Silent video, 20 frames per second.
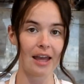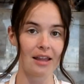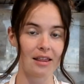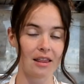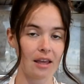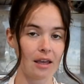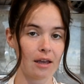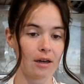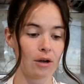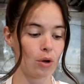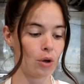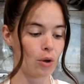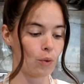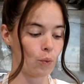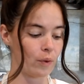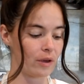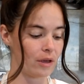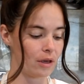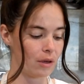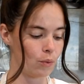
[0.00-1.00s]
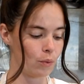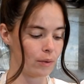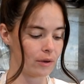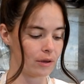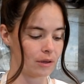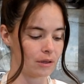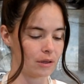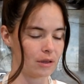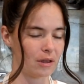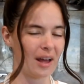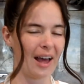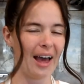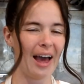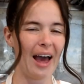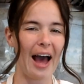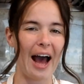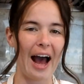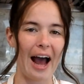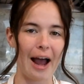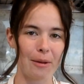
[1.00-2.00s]
And then we will,
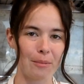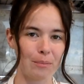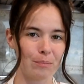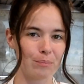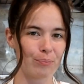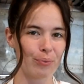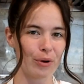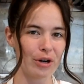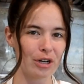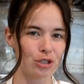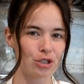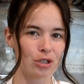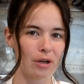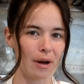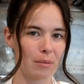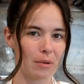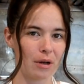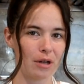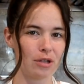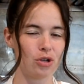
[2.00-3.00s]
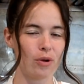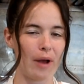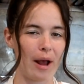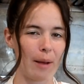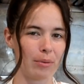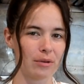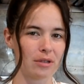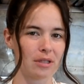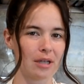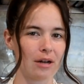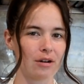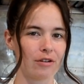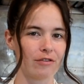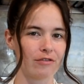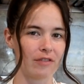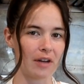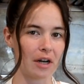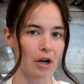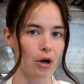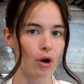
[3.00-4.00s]
I'm pretty sure I'm gonna do apple cider
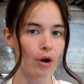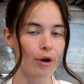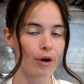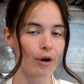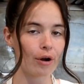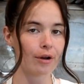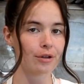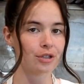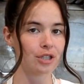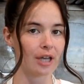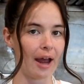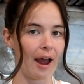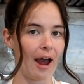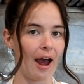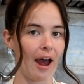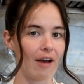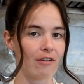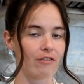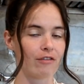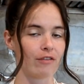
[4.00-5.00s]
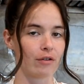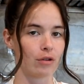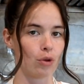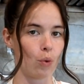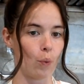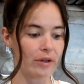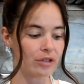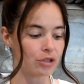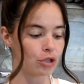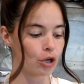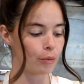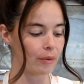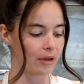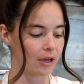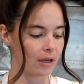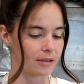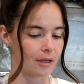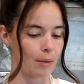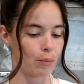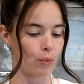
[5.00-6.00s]
vinegar to have for the winter
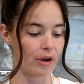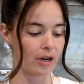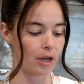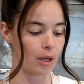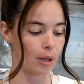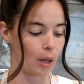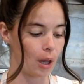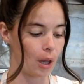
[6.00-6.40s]
because I'm running